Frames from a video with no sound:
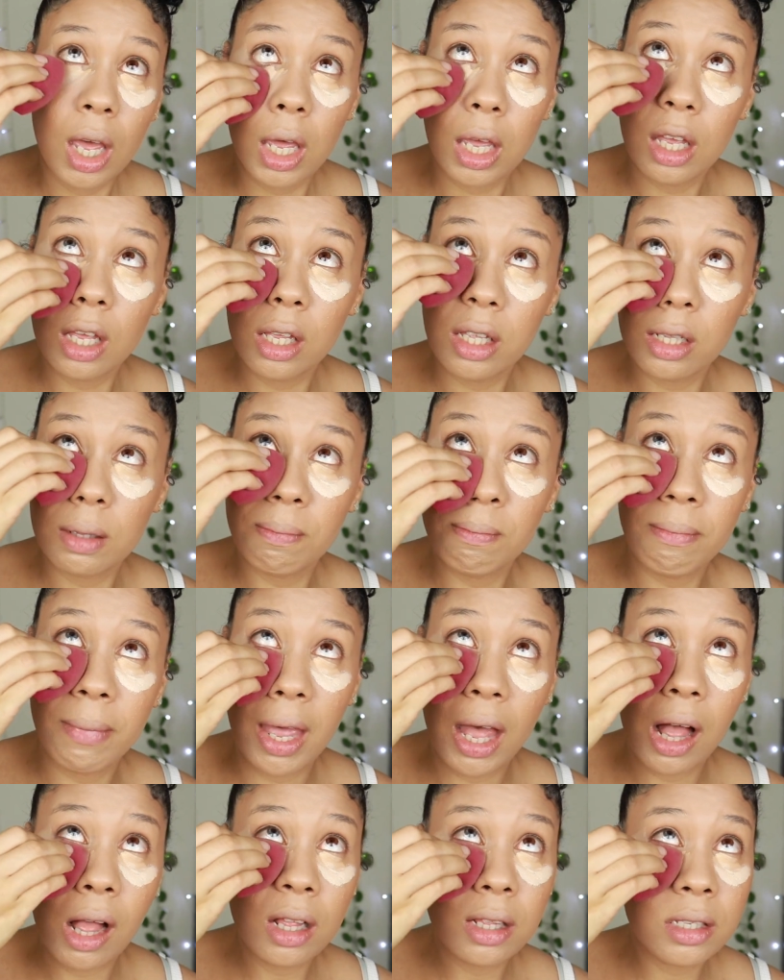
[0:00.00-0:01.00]
It
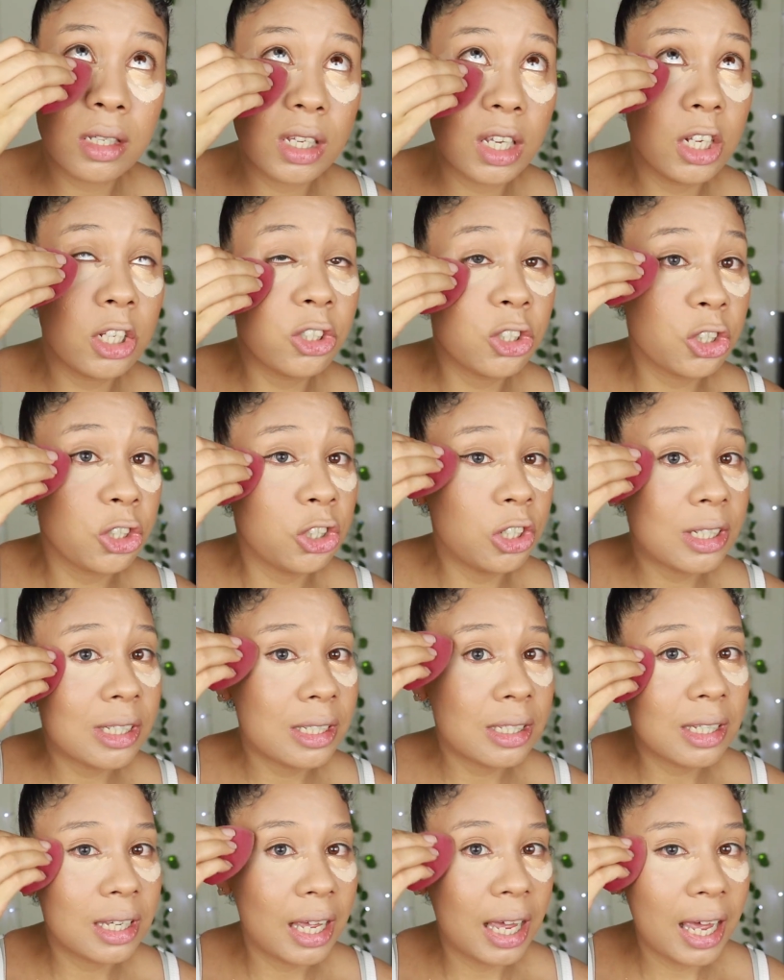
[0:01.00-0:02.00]
melts into your
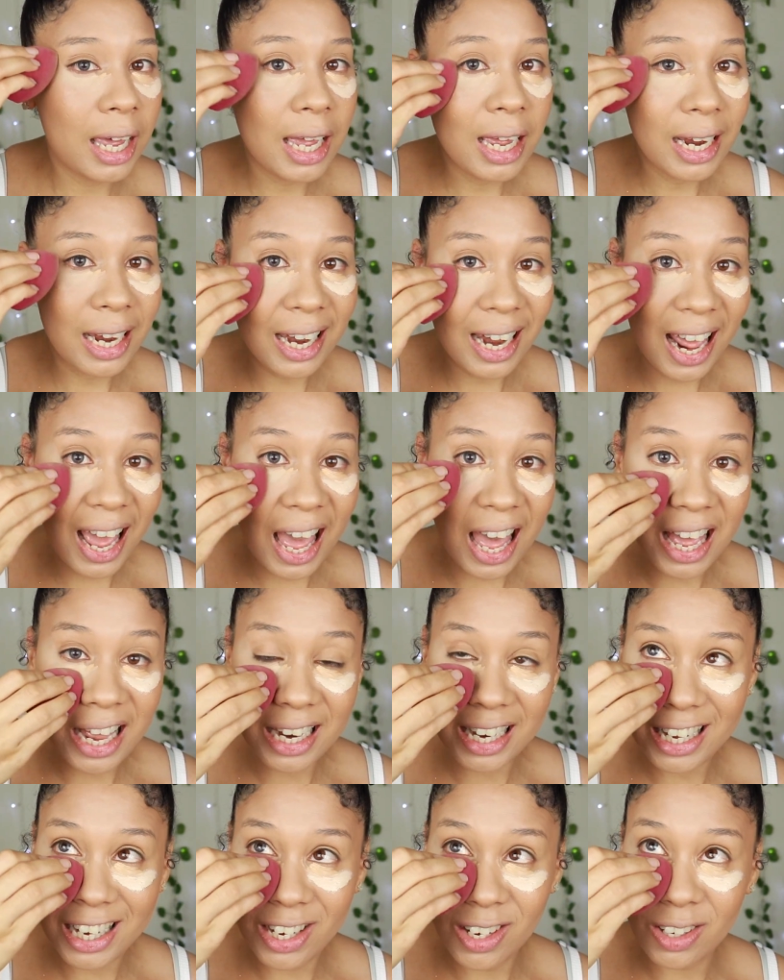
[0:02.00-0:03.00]
skin and
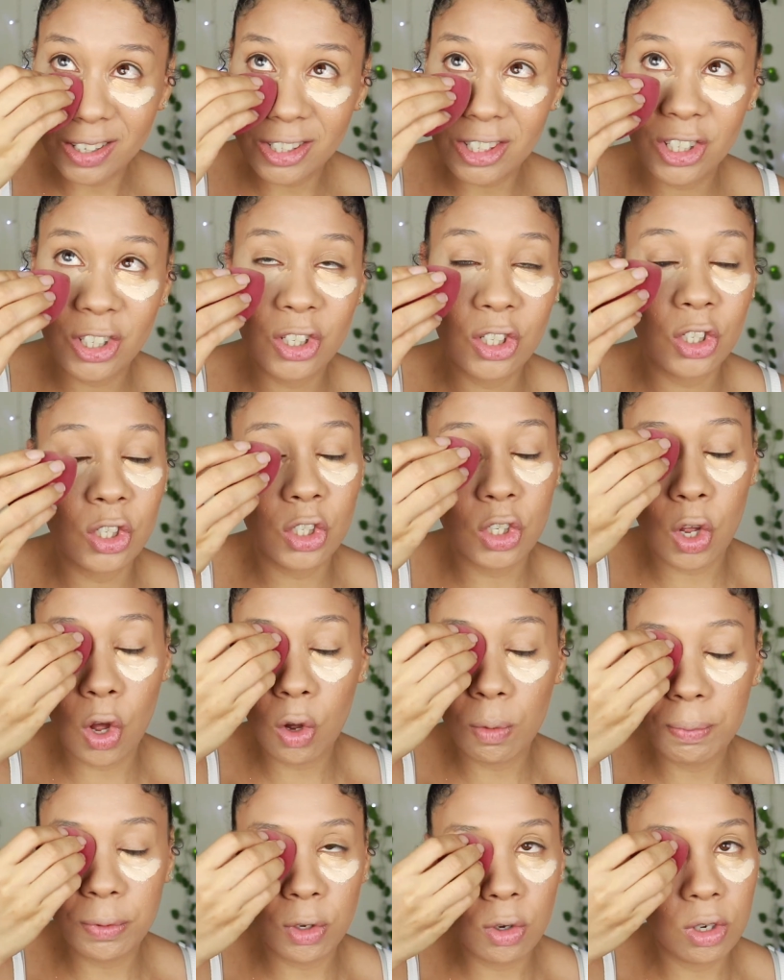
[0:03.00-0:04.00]
it looks so
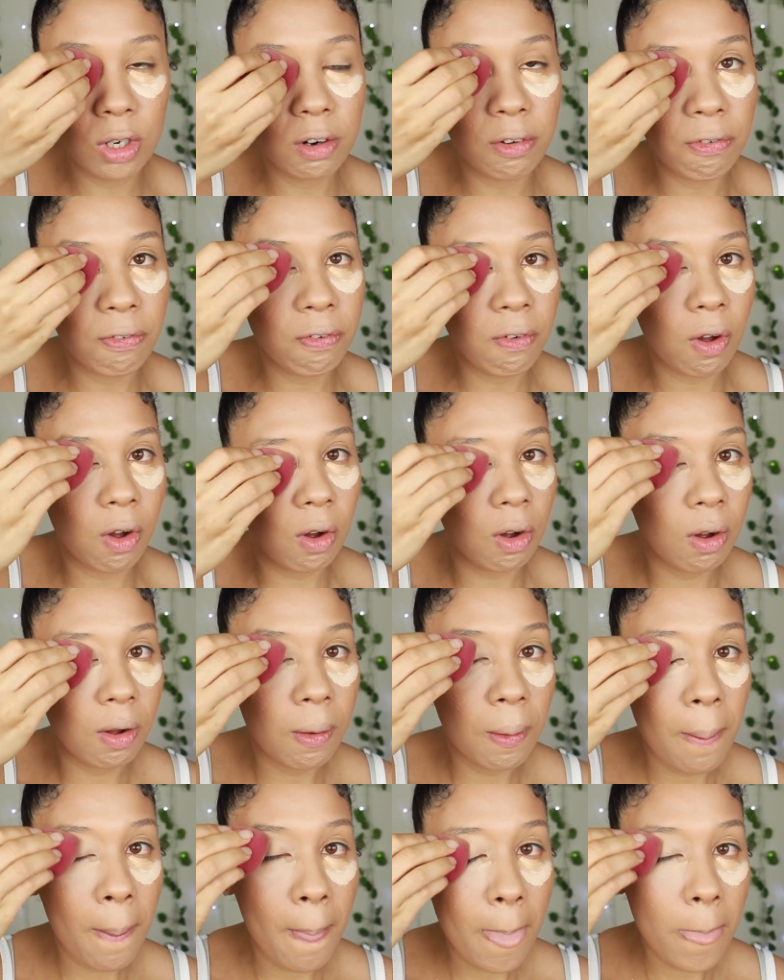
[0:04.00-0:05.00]
beautiful.
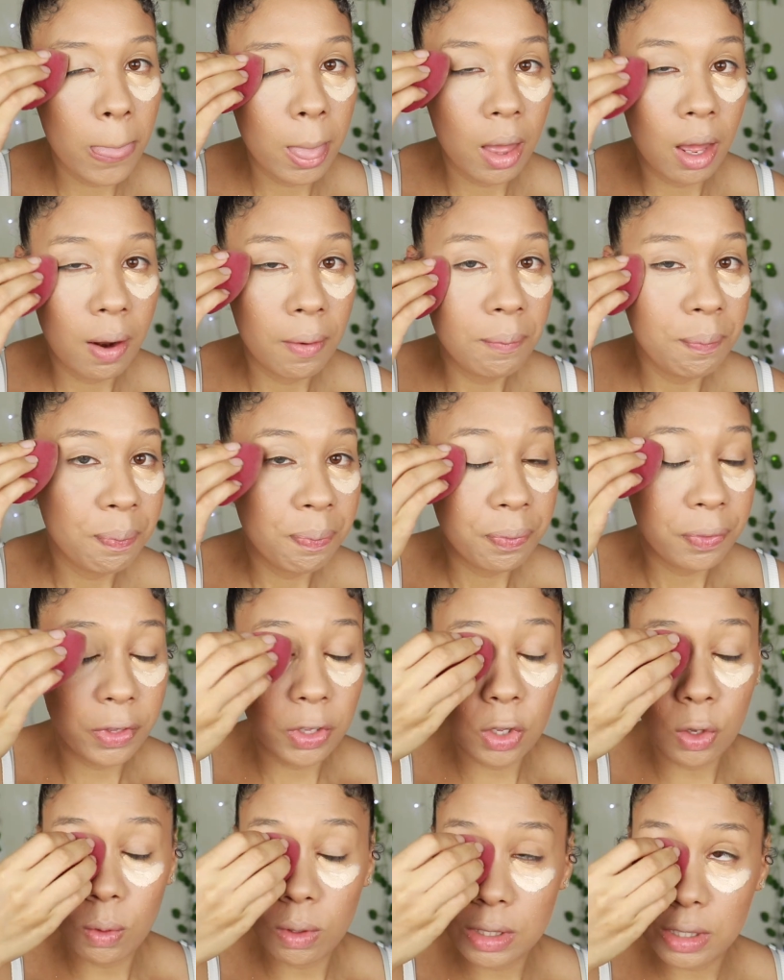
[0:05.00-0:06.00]

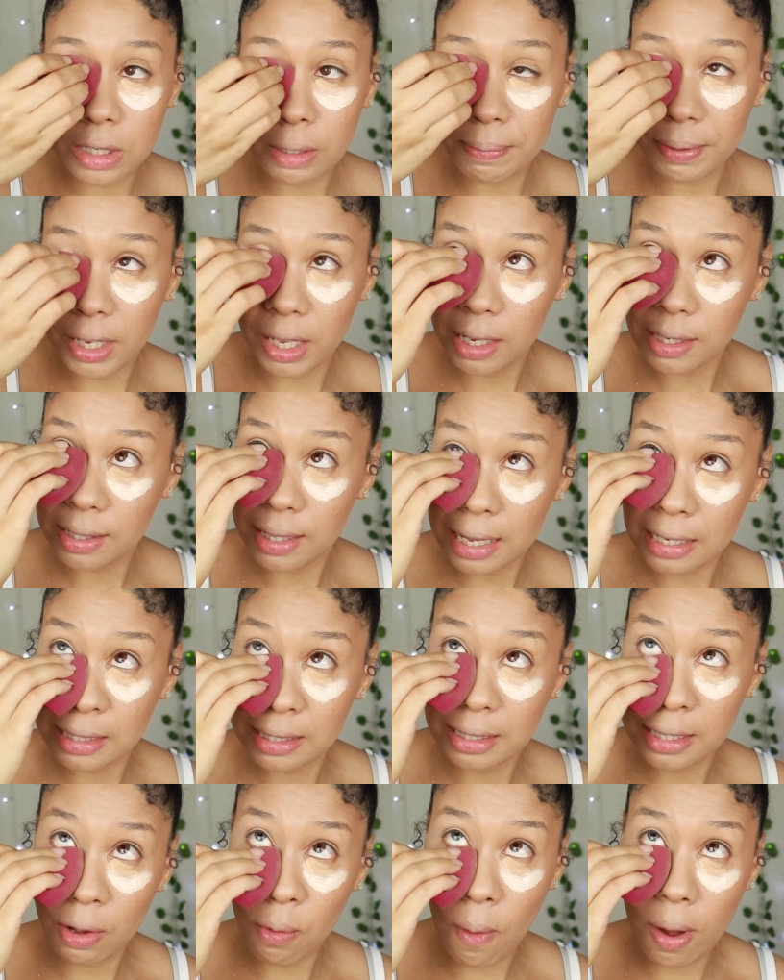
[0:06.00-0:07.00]
You will see, because that's
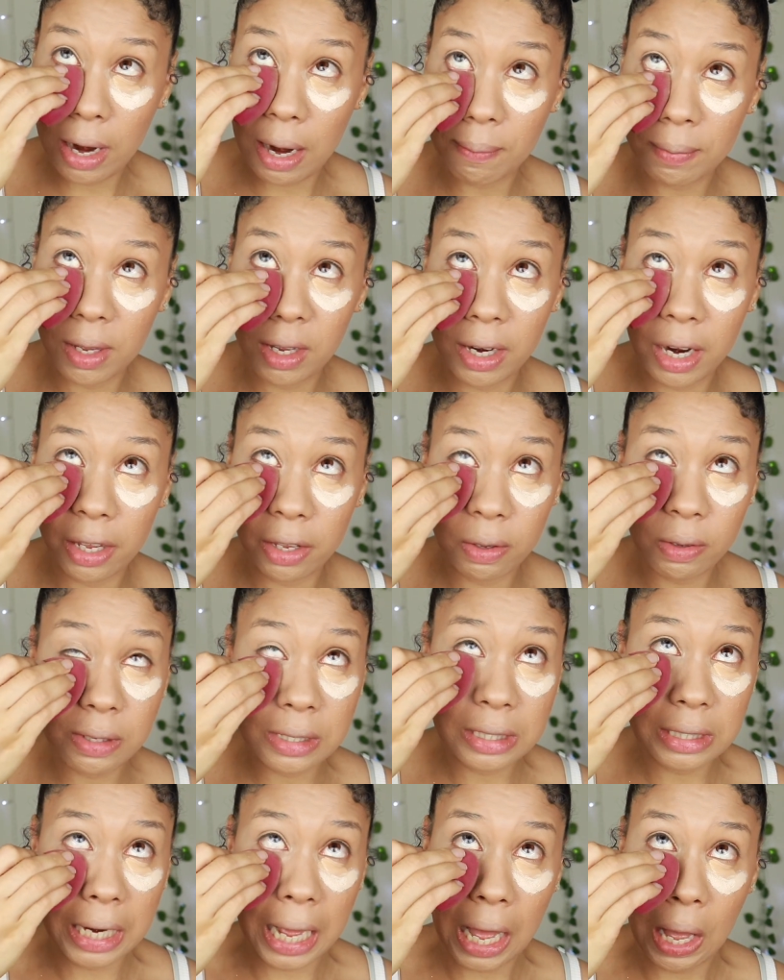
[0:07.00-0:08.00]
the one I'm gonna use
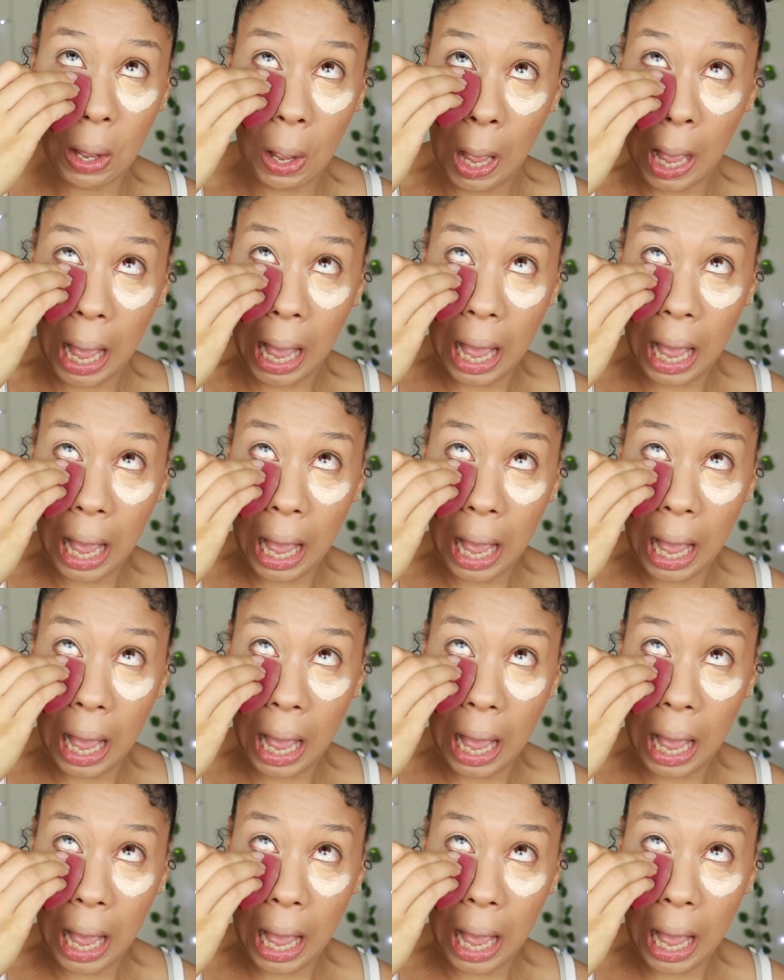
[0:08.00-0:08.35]
now.